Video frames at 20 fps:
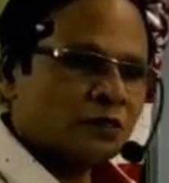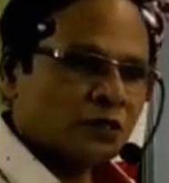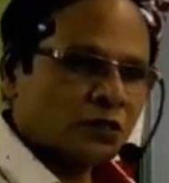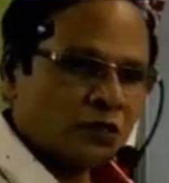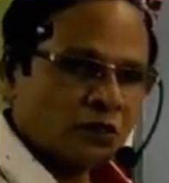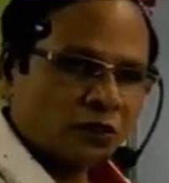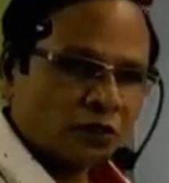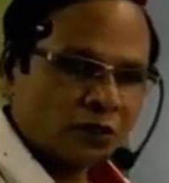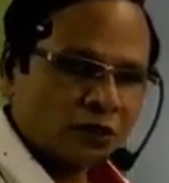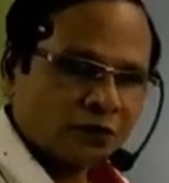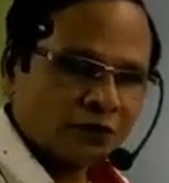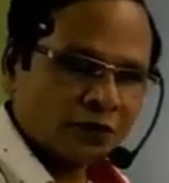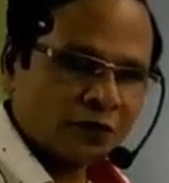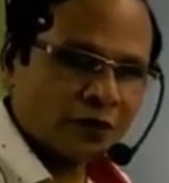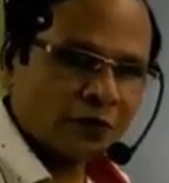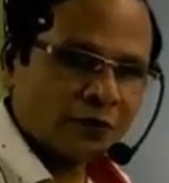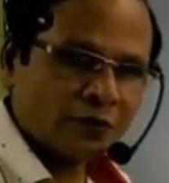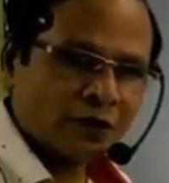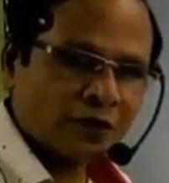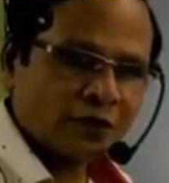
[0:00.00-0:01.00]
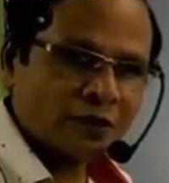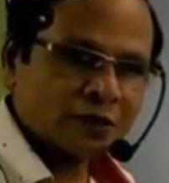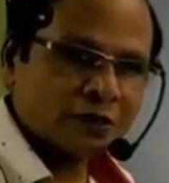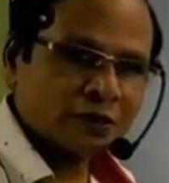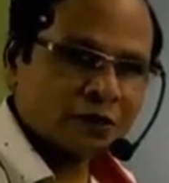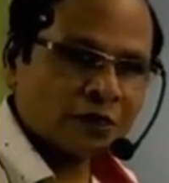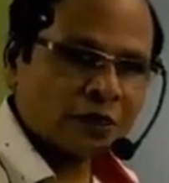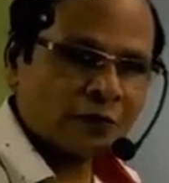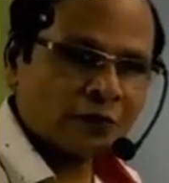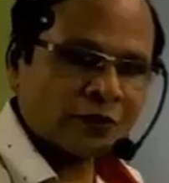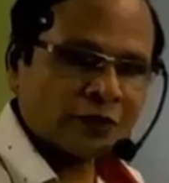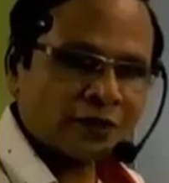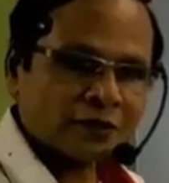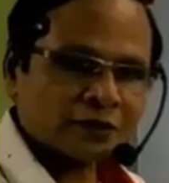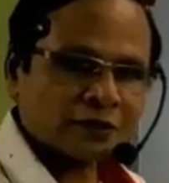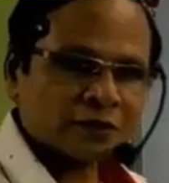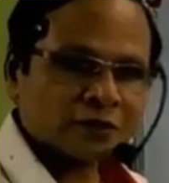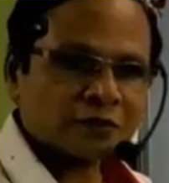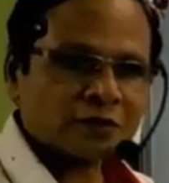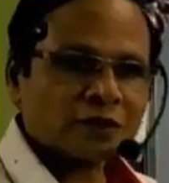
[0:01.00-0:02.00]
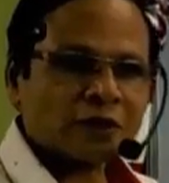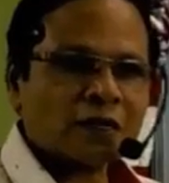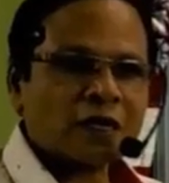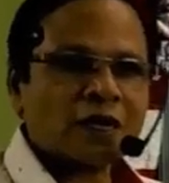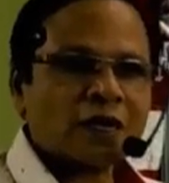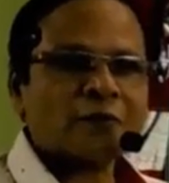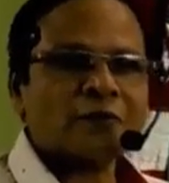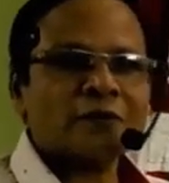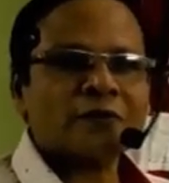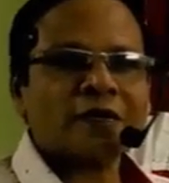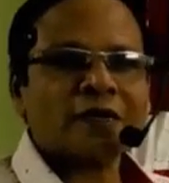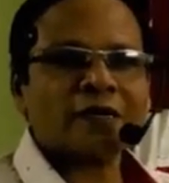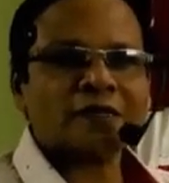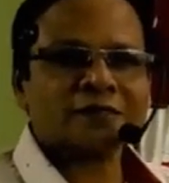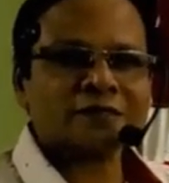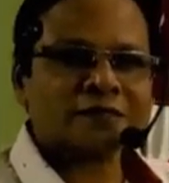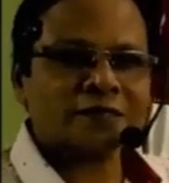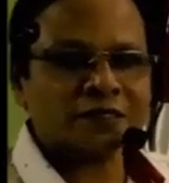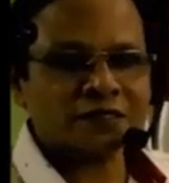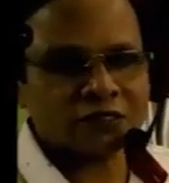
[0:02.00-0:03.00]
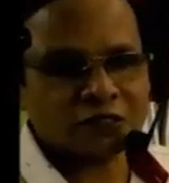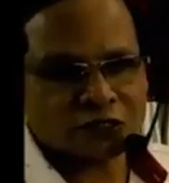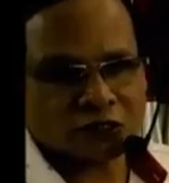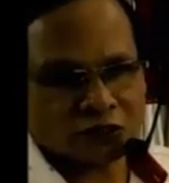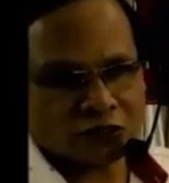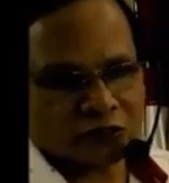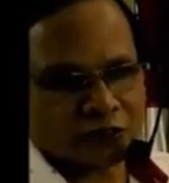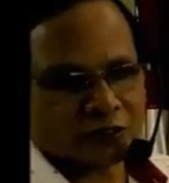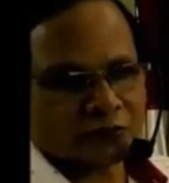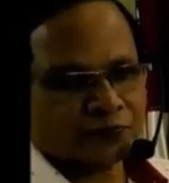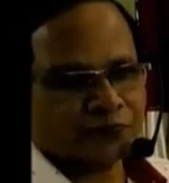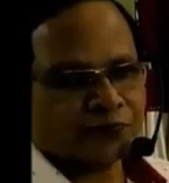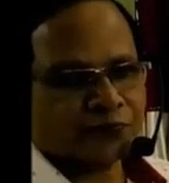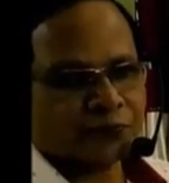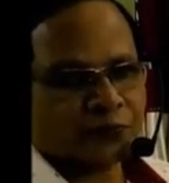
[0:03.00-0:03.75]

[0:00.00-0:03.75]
tRNA with amino acid is called amino acyl tRNA.